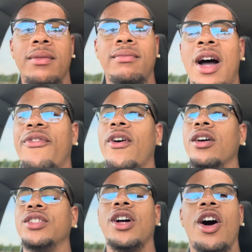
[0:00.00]
my
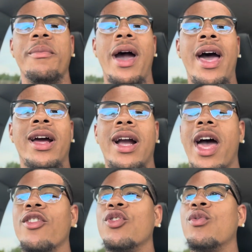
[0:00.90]
fault, y'all, man. I done got
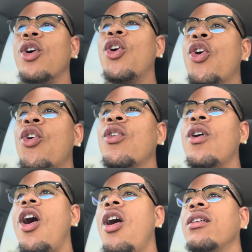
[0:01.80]
on the road
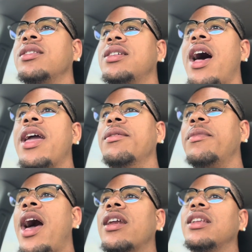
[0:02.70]
all tight, man.
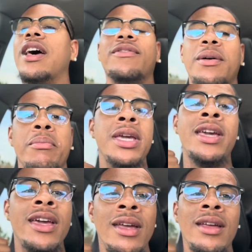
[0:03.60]
I done left the
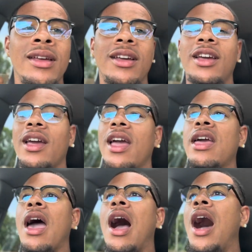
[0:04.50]
meeting in
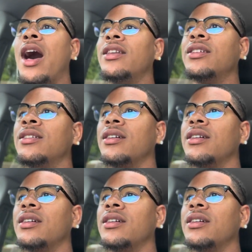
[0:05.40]
Honda.